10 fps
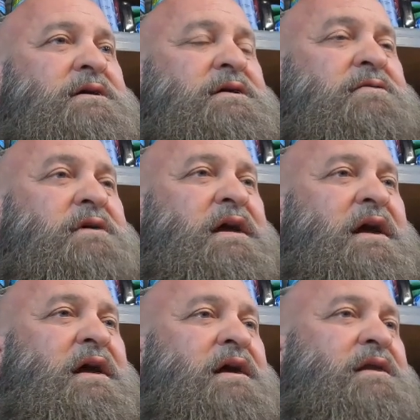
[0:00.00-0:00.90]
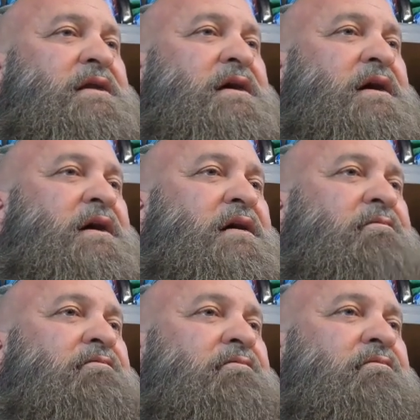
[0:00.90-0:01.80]
You
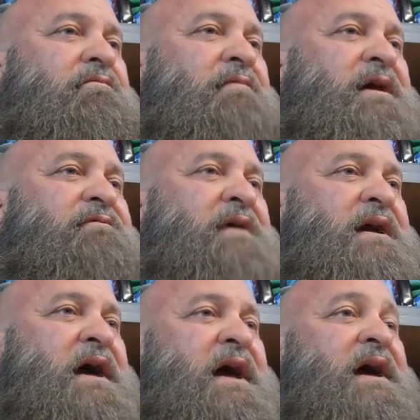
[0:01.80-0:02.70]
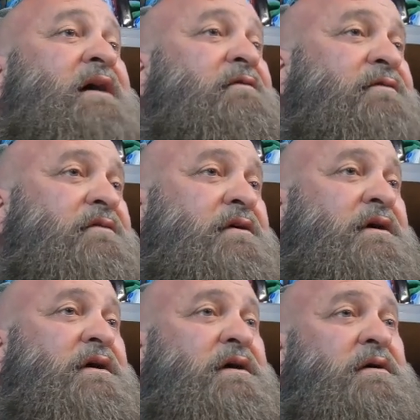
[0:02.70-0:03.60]
can, if they have
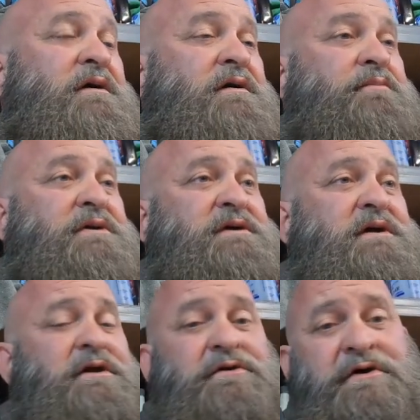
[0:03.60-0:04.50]
a particular